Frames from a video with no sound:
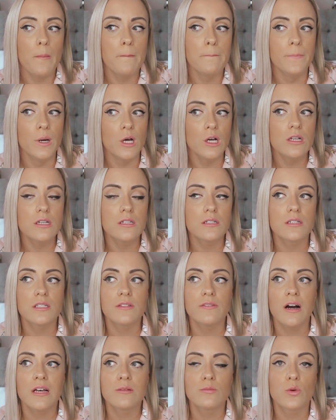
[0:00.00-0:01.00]
But
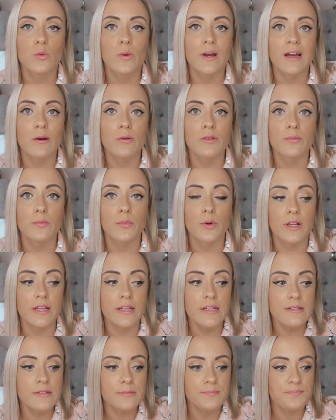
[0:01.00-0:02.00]
as far as I'm aware, I wasn't
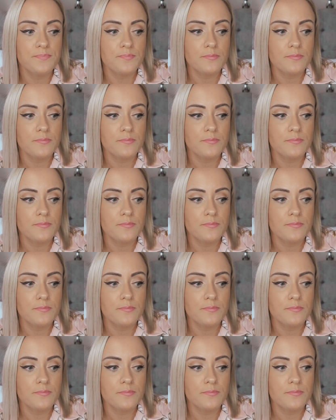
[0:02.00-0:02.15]
bullied.